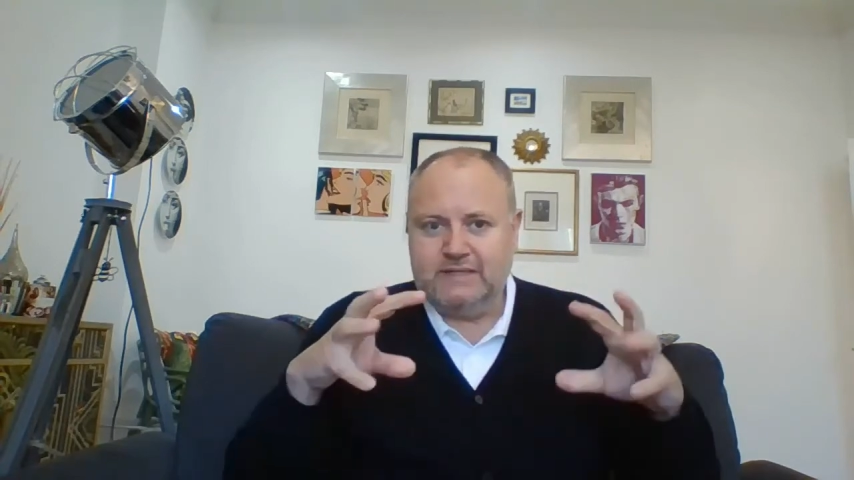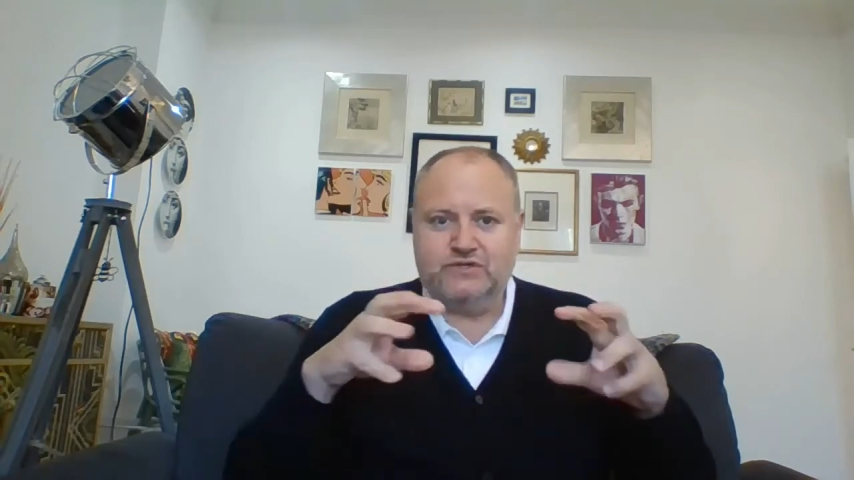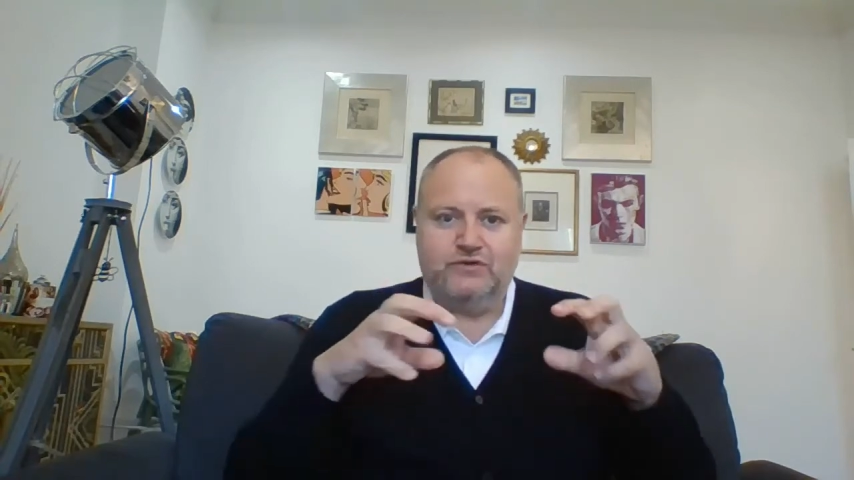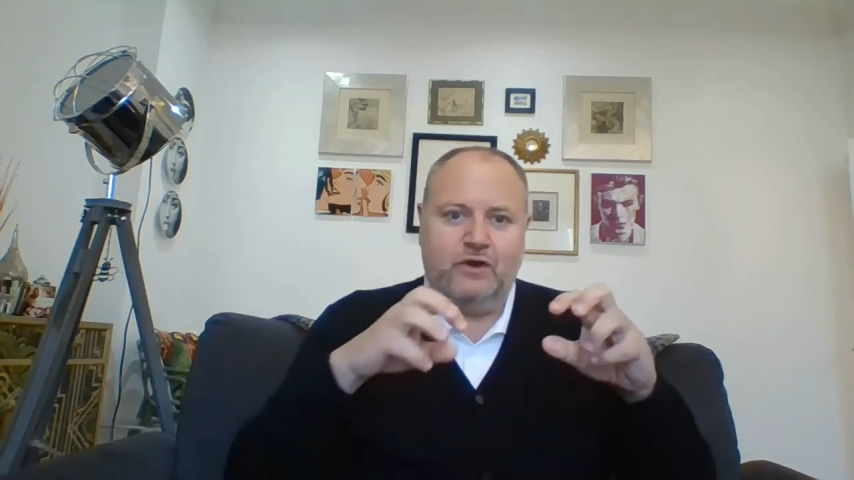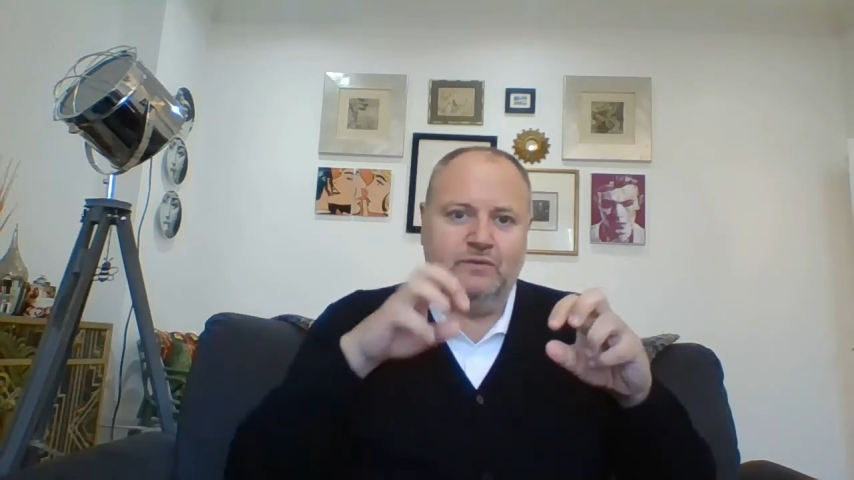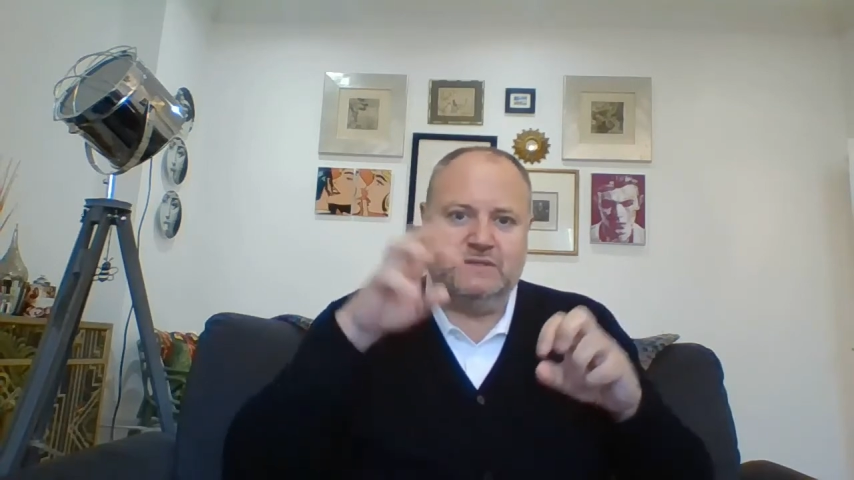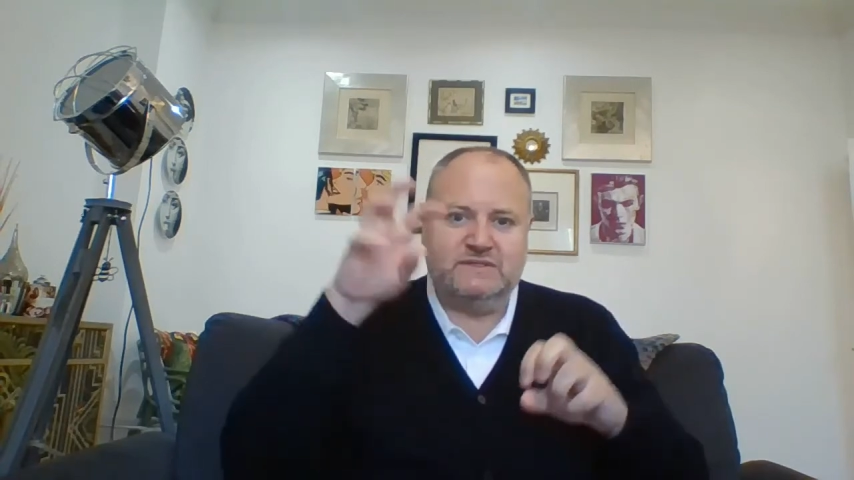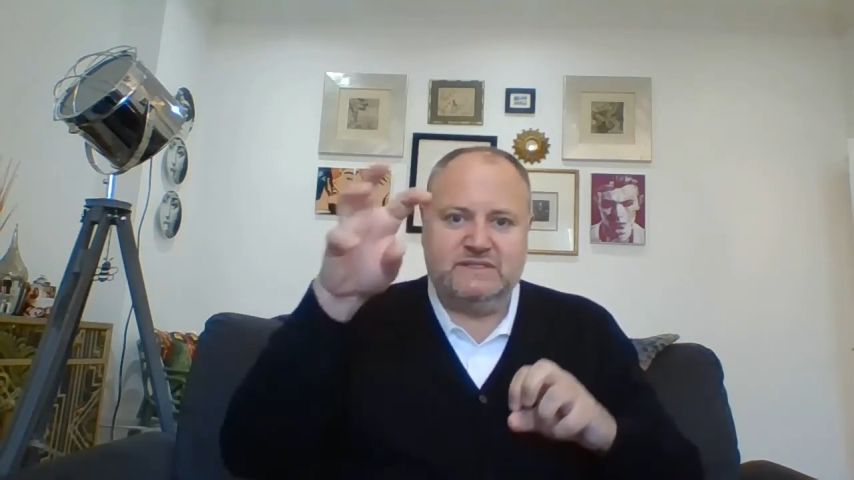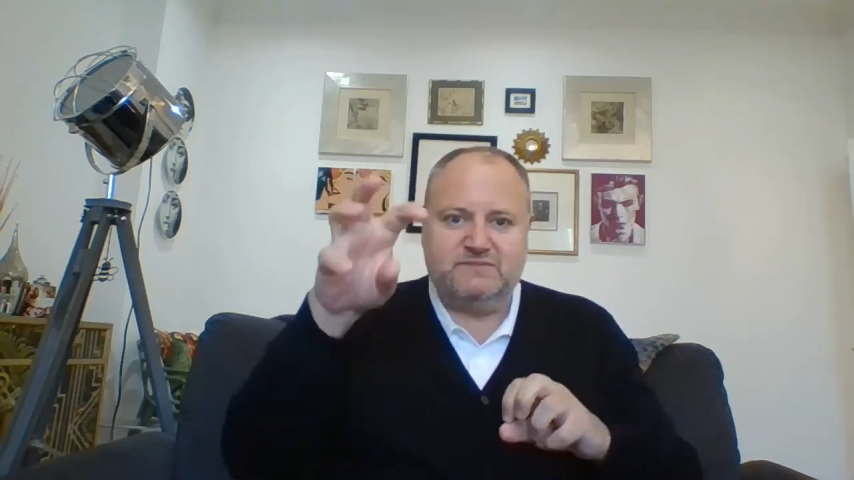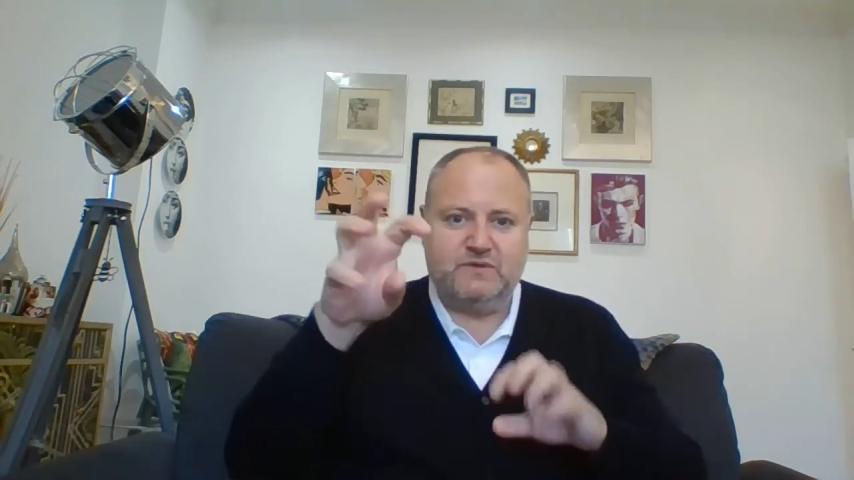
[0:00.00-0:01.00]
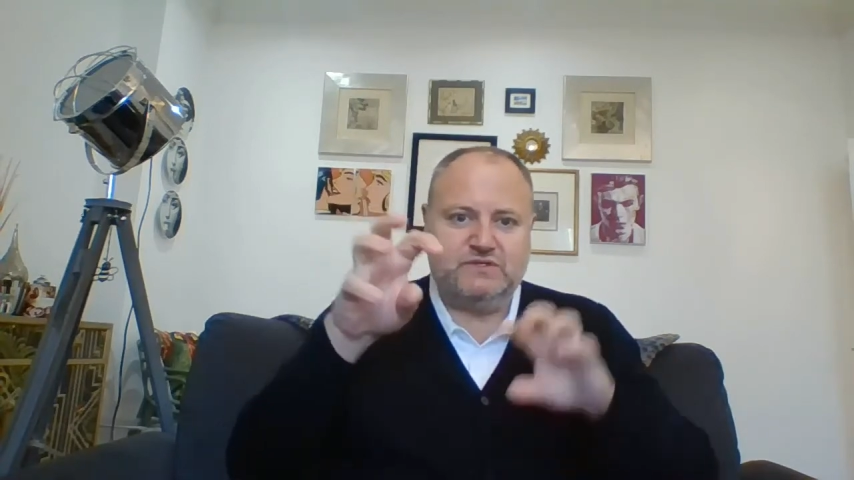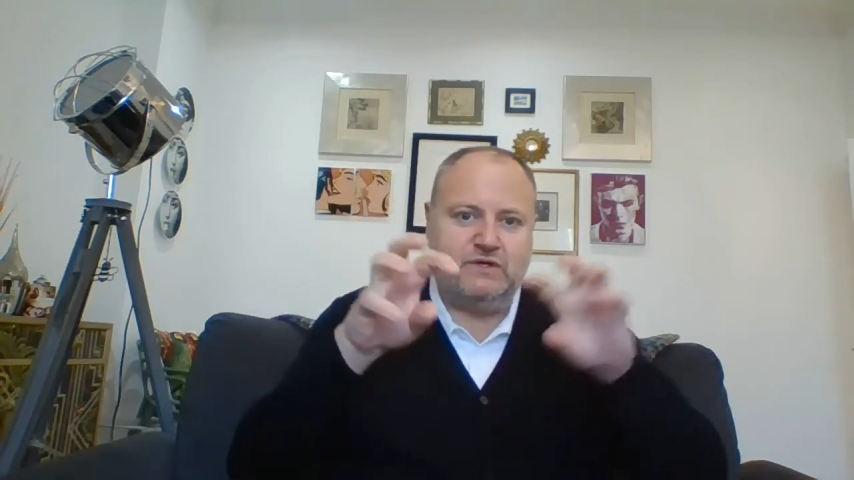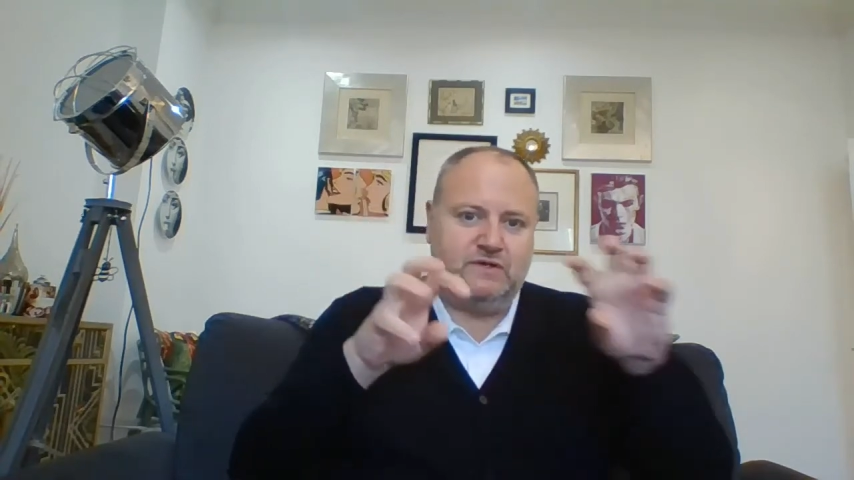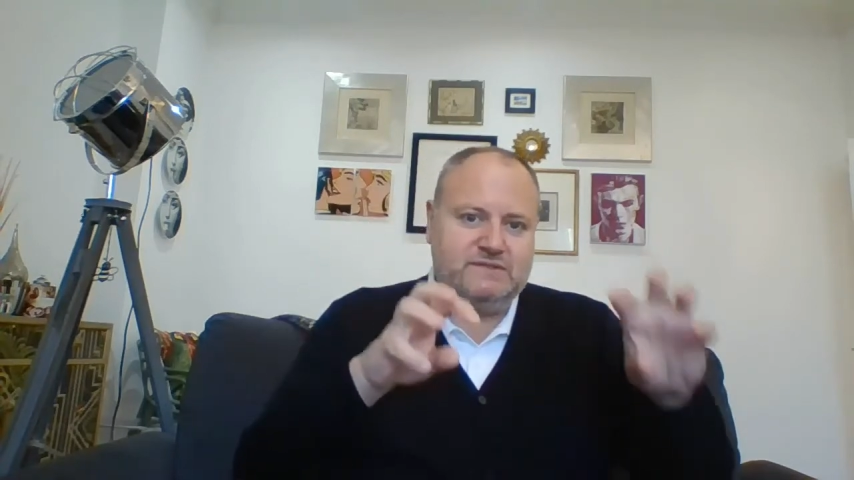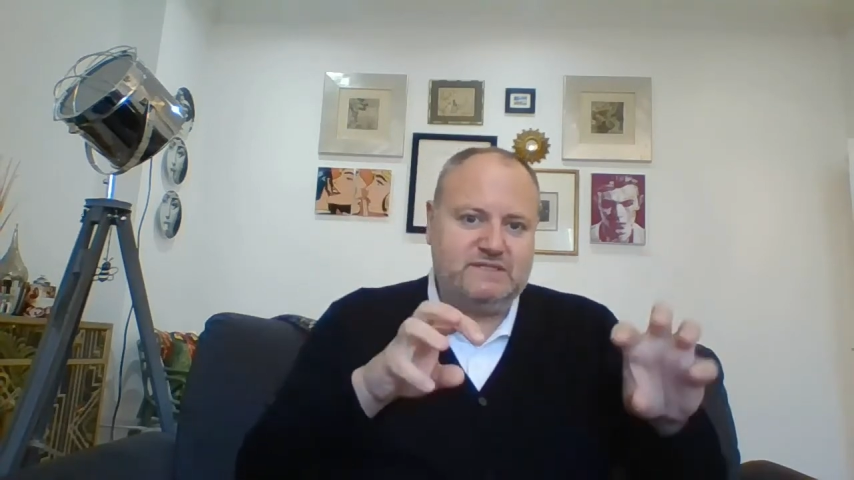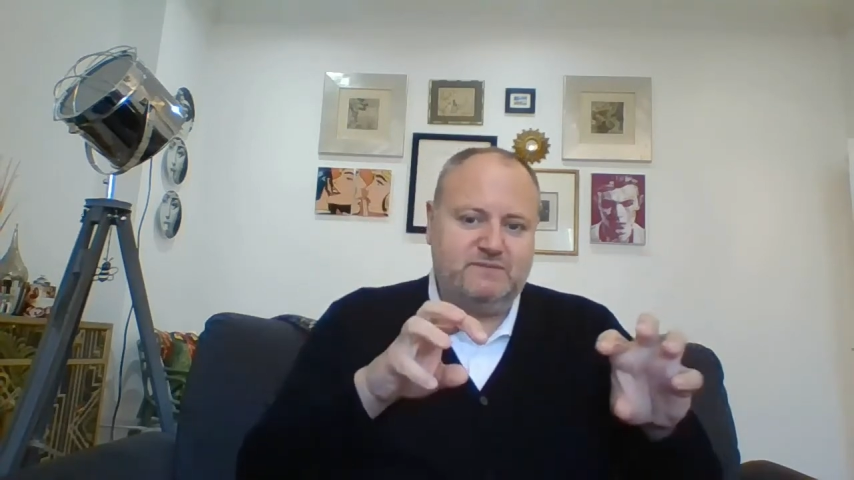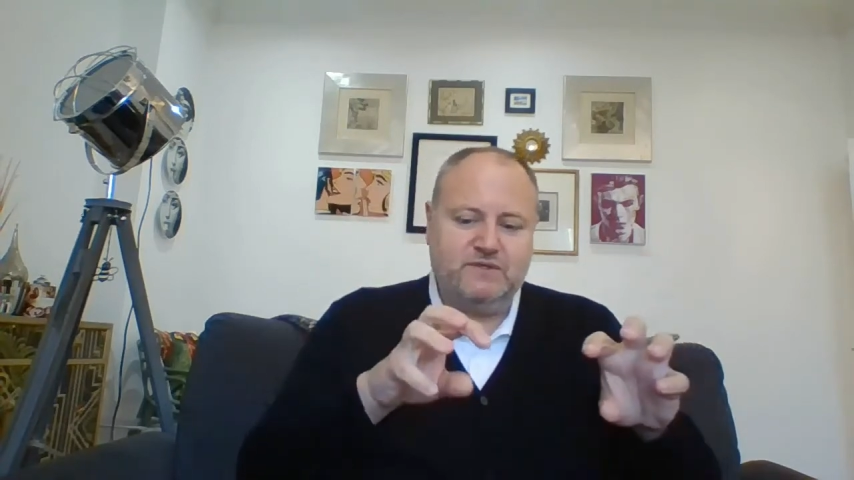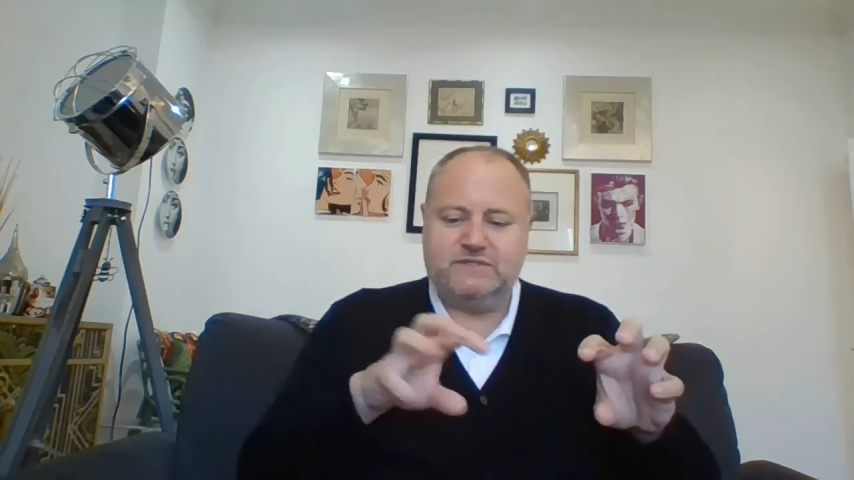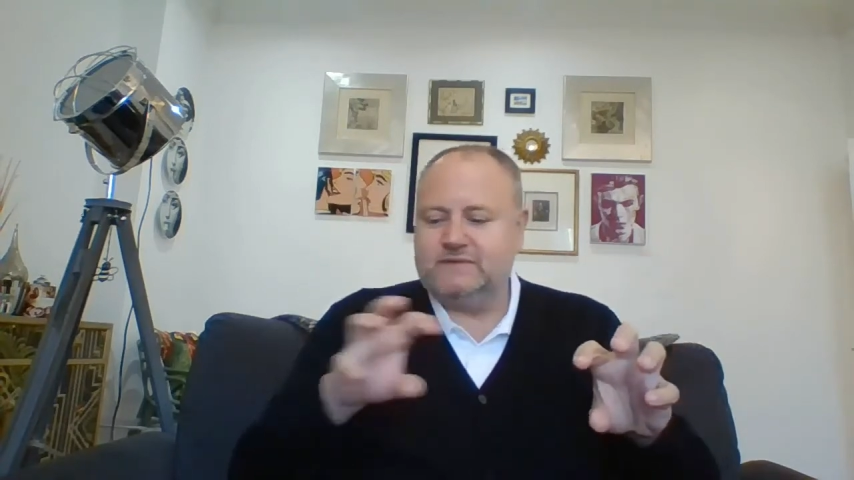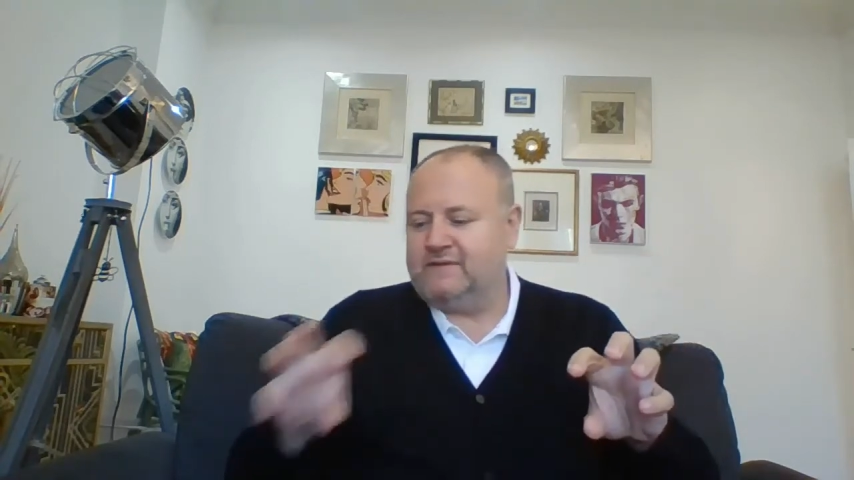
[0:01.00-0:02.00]
as you know, is this person calls this
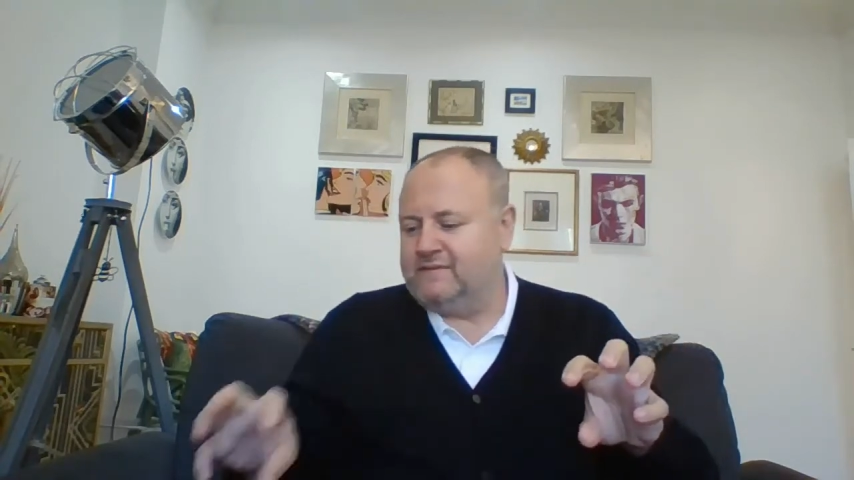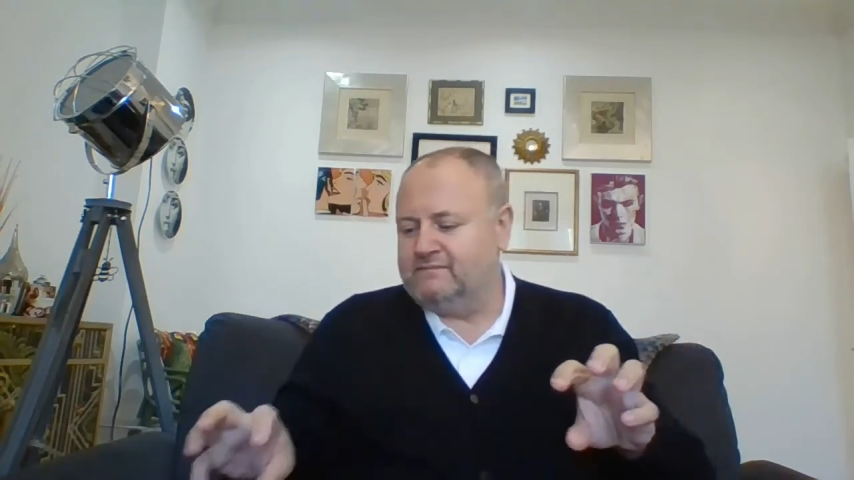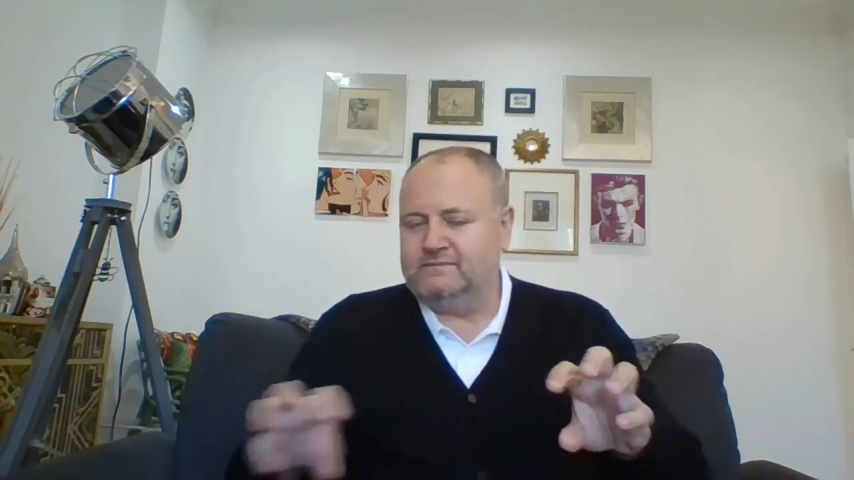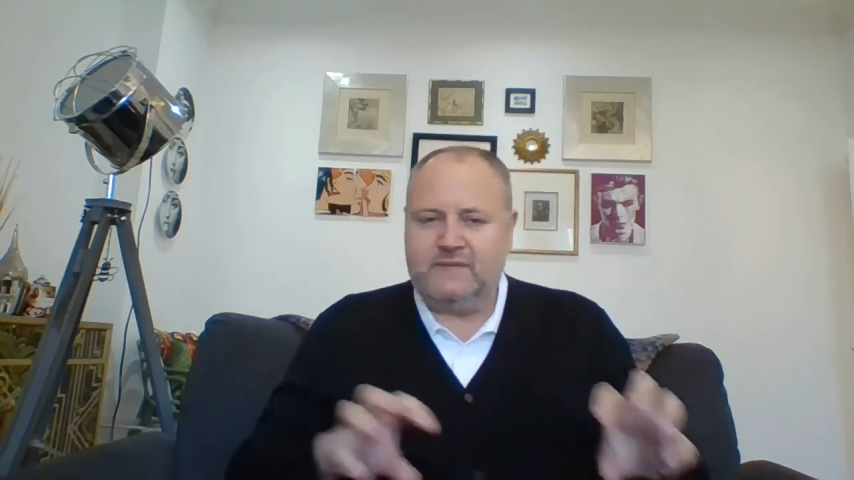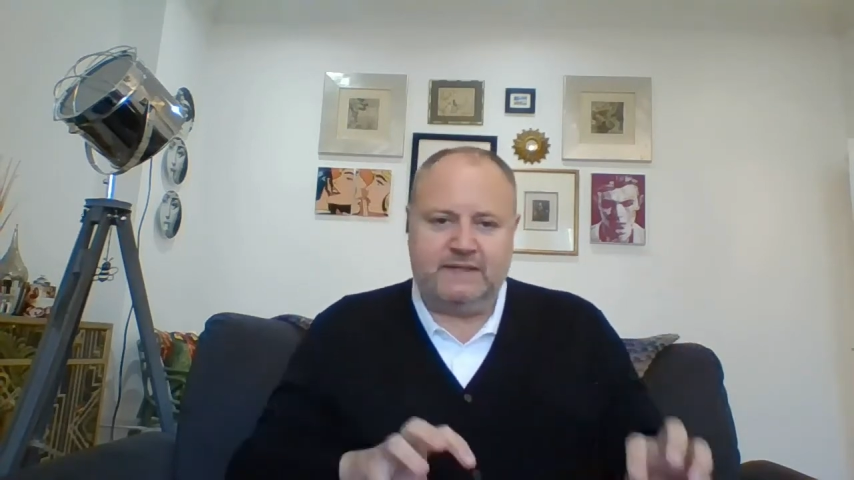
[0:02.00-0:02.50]
person